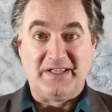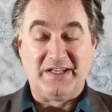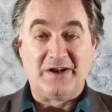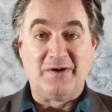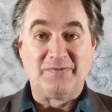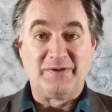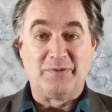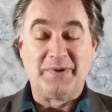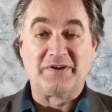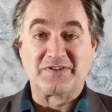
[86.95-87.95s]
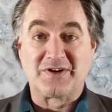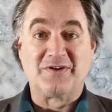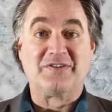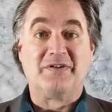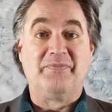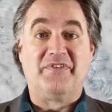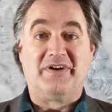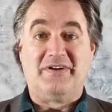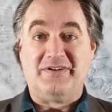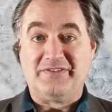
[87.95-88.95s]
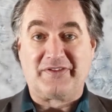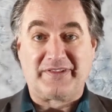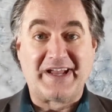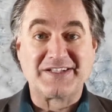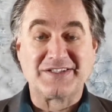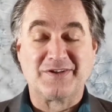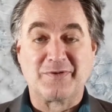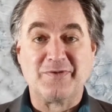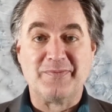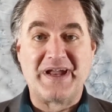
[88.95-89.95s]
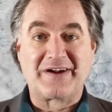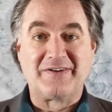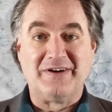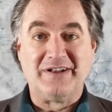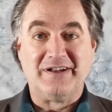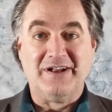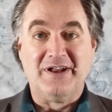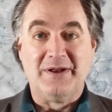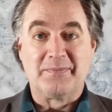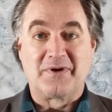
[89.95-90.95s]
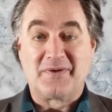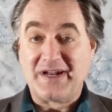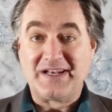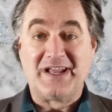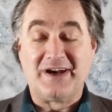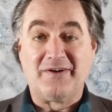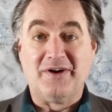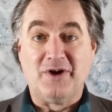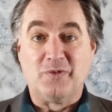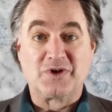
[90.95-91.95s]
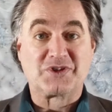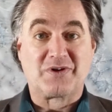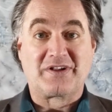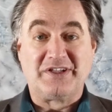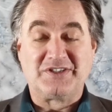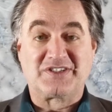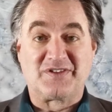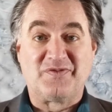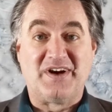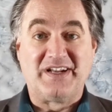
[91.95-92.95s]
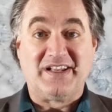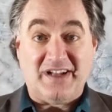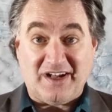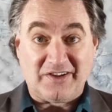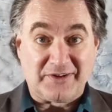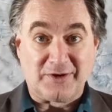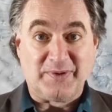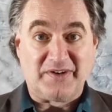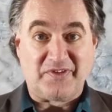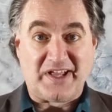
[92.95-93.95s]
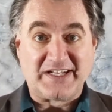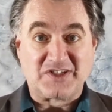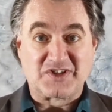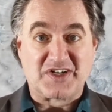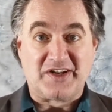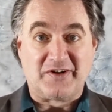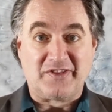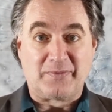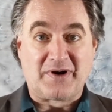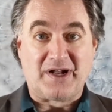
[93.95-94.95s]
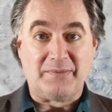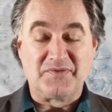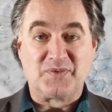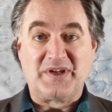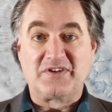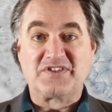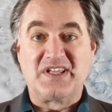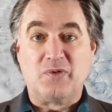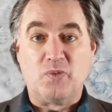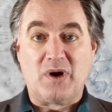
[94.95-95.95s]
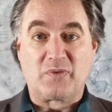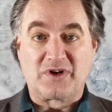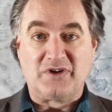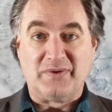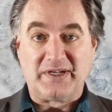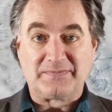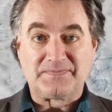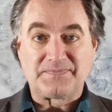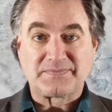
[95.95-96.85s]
and then hopefully we'll be able to turn the, the, the lights in the room back on. But right now, we're struggling just to find a little bit of light to shine on the problem so we understand what we're doing